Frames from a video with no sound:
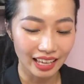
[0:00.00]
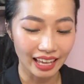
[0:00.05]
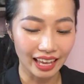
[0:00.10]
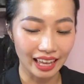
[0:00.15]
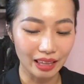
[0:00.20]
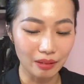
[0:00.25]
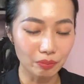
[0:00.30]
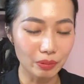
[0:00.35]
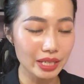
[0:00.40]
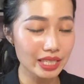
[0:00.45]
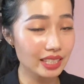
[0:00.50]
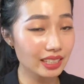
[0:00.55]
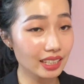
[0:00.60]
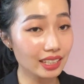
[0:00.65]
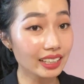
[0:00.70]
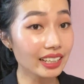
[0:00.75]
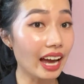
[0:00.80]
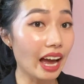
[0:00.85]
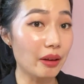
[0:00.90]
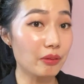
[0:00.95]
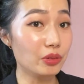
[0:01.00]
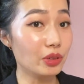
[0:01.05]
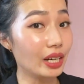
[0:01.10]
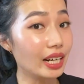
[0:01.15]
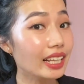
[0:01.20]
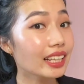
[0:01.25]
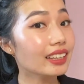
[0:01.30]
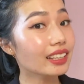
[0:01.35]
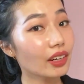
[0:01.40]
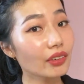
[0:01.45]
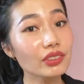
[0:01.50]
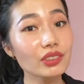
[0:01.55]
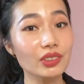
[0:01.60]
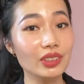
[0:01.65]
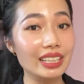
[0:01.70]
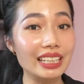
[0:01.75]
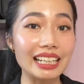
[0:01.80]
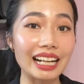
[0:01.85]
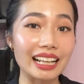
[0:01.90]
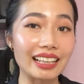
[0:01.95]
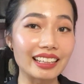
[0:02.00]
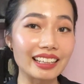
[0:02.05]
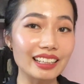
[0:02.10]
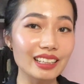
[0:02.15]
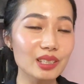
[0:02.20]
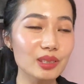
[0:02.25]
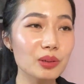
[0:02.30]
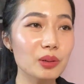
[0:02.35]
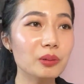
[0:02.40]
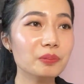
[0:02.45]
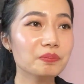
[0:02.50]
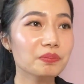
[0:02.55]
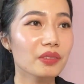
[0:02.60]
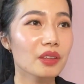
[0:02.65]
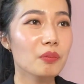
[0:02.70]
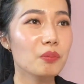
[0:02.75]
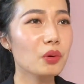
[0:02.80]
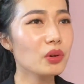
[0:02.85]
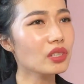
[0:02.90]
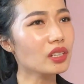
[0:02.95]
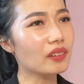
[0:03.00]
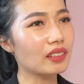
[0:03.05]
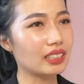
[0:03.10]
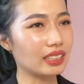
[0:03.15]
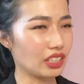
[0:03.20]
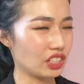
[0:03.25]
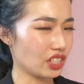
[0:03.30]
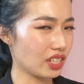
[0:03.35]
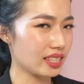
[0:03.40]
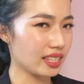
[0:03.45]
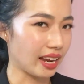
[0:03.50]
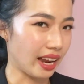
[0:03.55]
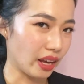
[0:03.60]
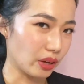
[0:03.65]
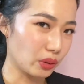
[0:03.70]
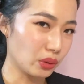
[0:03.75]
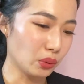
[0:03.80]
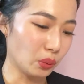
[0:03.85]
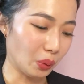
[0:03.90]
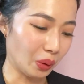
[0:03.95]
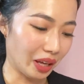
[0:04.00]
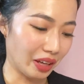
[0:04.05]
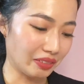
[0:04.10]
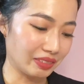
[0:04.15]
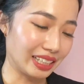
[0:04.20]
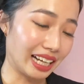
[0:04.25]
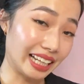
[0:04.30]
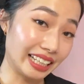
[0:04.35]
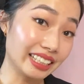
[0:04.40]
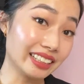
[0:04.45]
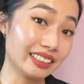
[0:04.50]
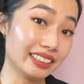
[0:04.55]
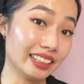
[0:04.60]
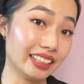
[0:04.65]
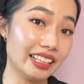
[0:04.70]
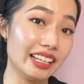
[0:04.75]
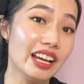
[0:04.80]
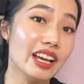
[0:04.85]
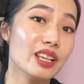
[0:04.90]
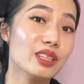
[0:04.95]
and personally I really love to eat garlic, so most of the dishes that I cook will have garlic in it.